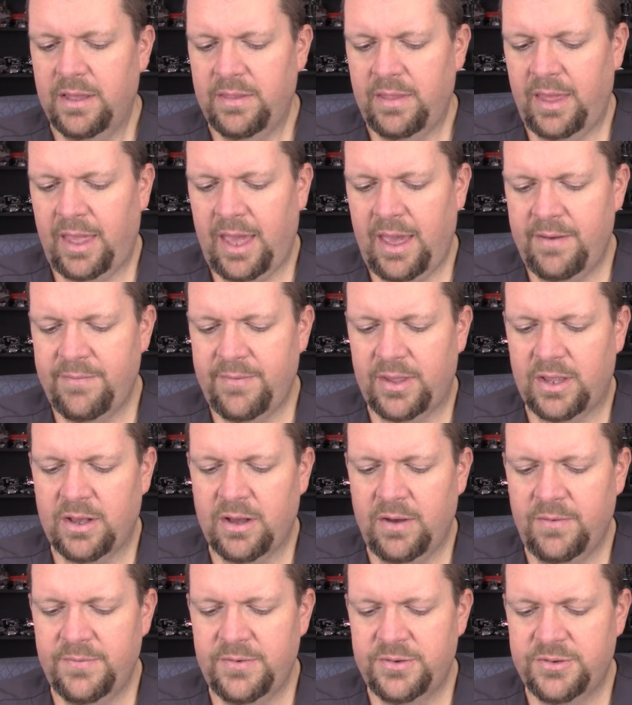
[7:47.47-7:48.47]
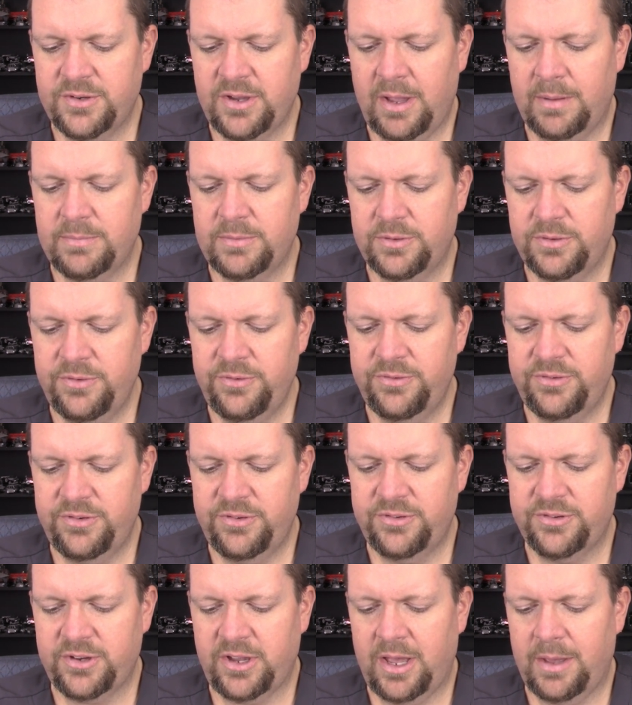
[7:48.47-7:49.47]
They have a coffee shop, sushi
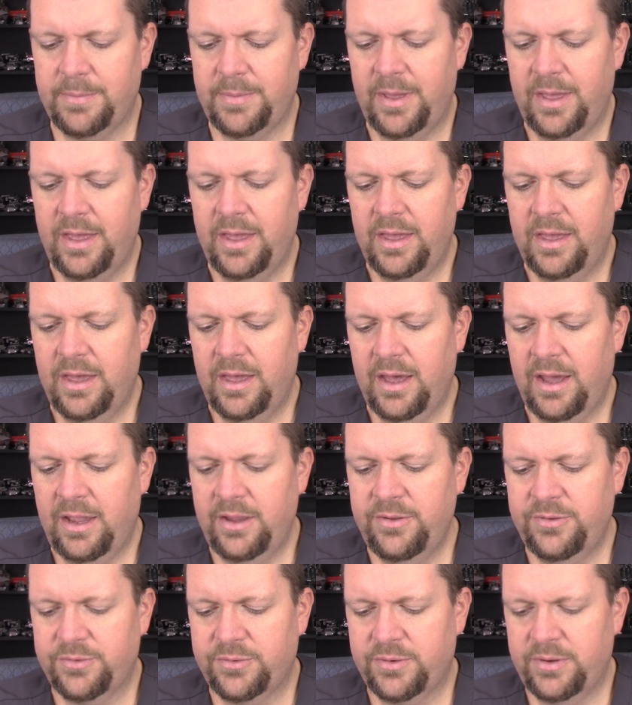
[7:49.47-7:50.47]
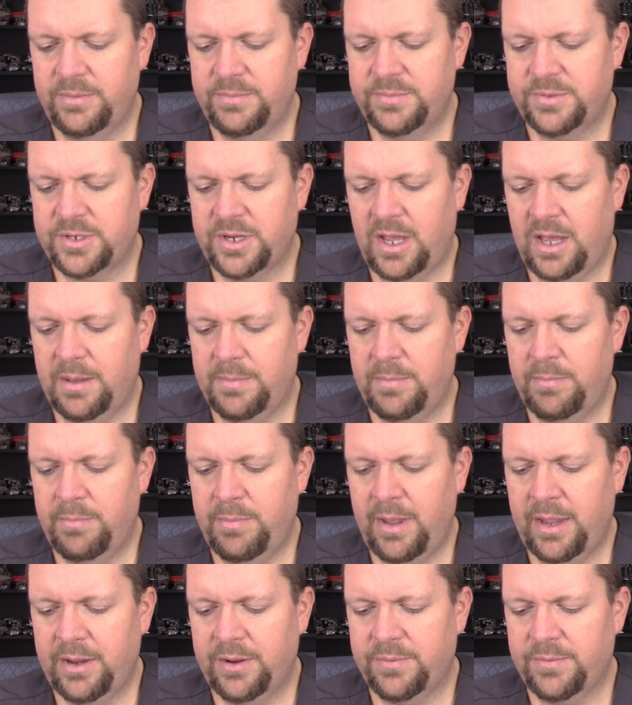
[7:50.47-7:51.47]
shop, ice cream shop,
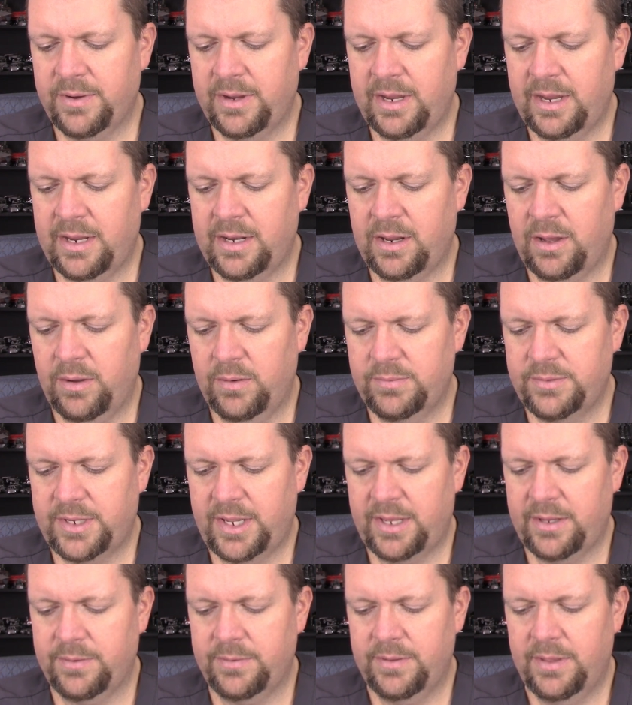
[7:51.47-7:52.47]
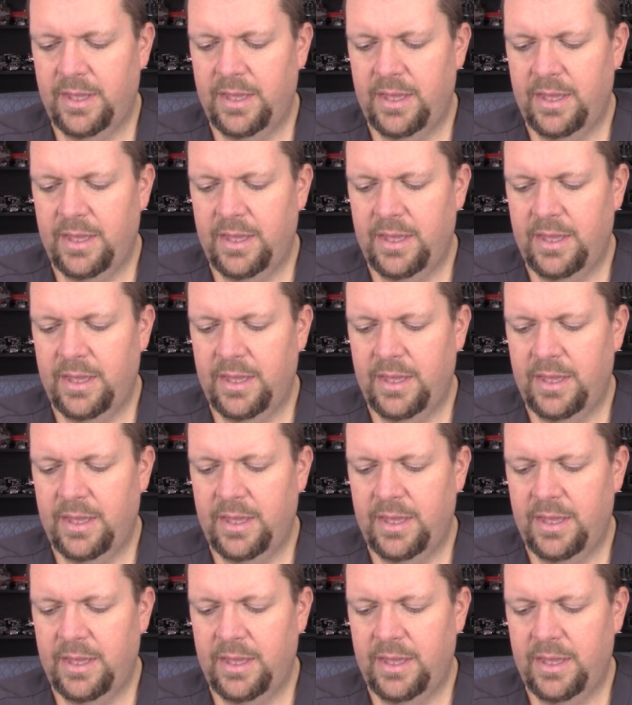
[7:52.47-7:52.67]
bakery, and hotel.